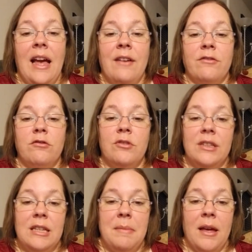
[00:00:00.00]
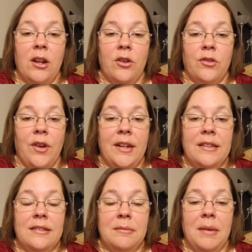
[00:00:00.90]
have really bad
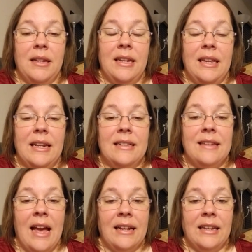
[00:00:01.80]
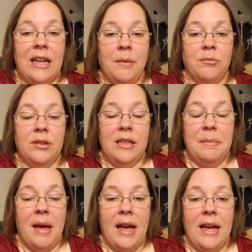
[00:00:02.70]
arthritis in my knee and it's acting up really
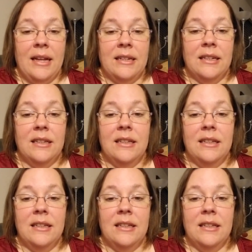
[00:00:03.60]
bad.